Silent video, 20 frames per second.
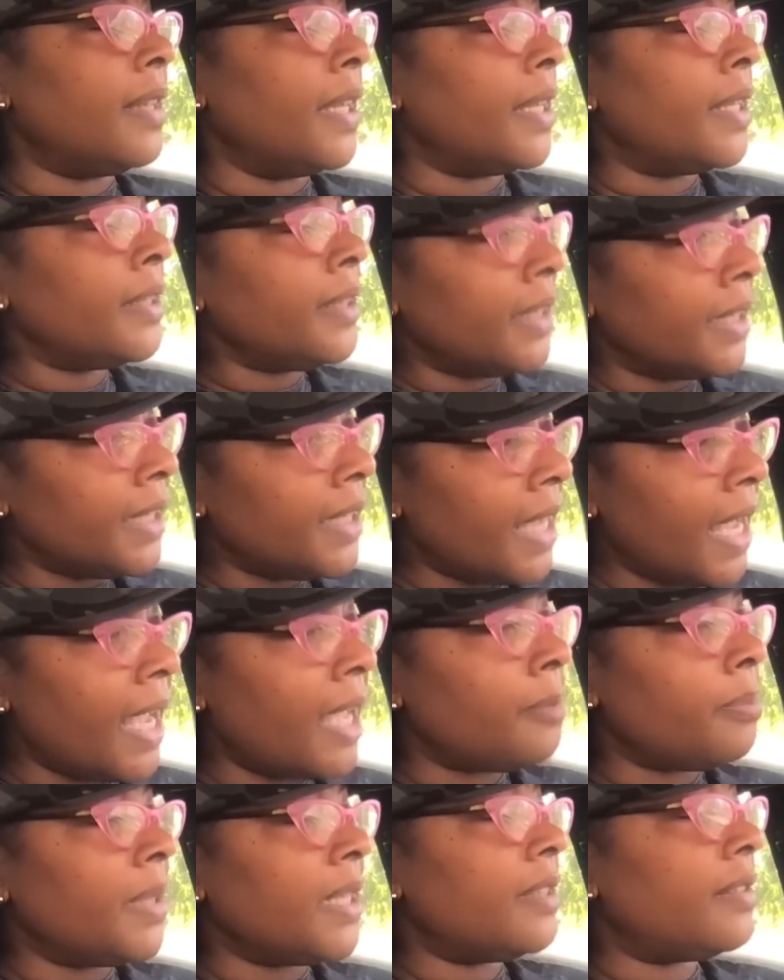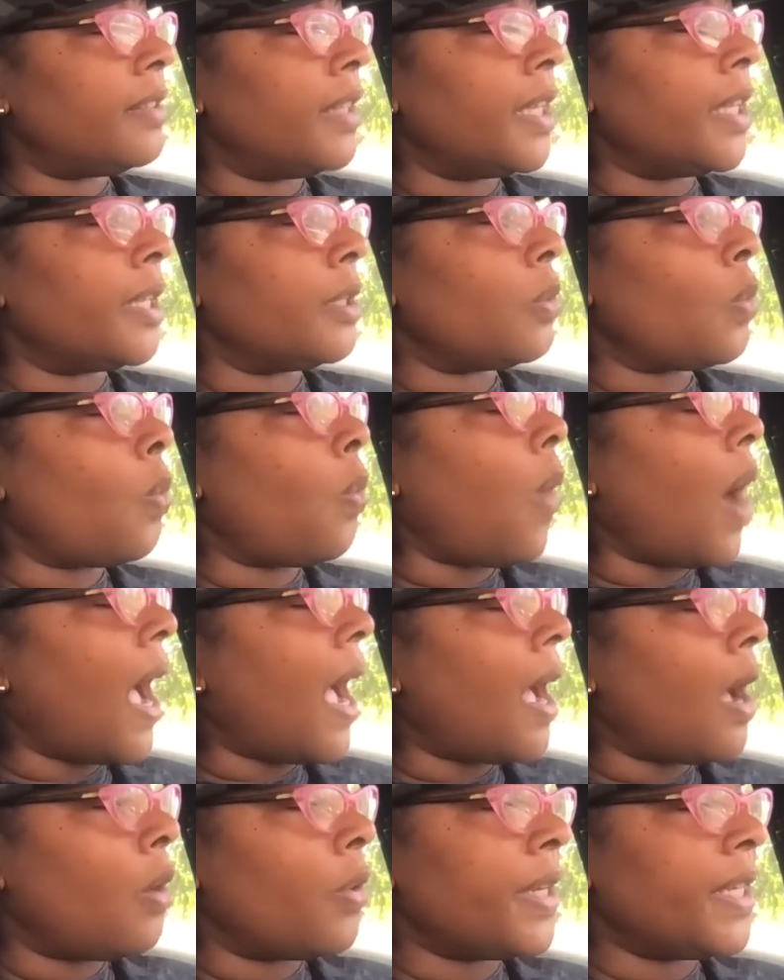Then he had me sing it.
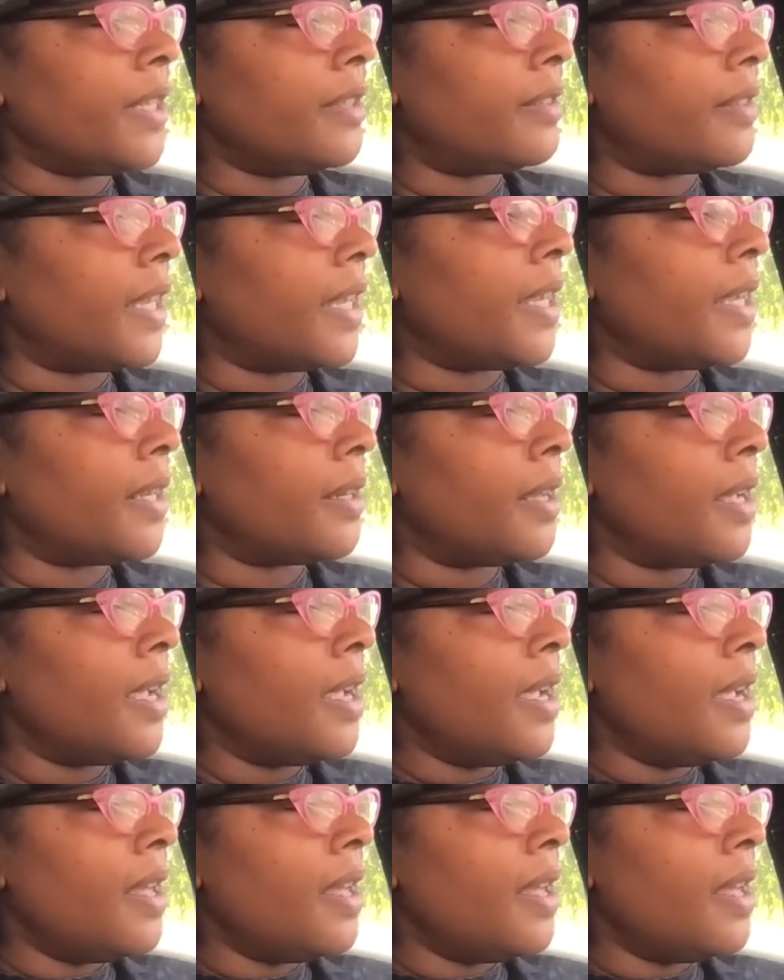Wow, he said.